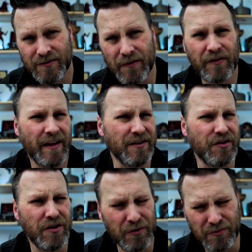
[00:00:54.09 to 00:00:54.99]
So after that
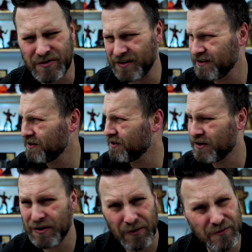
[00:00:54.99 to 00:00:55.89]
huge,
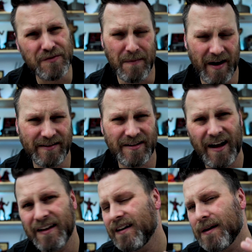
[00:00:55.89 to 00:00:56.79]
huge mess,
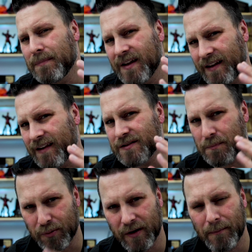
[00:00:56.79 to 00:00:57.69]
I ended up getting it to
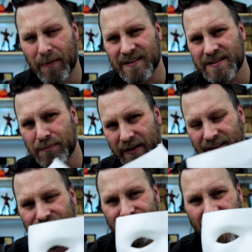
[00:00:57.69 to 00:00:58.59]
print by
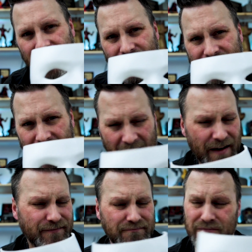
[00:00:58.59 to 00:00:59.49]
splitting the file in
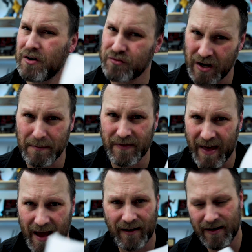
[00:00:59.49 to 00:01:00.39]
half. No shame in
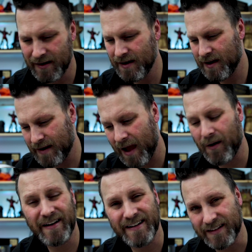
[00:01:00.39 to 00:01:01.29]
that. Now
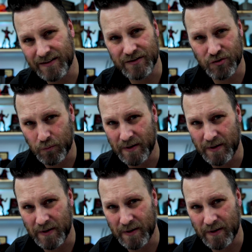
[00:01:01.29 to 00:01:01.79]
I need to get these two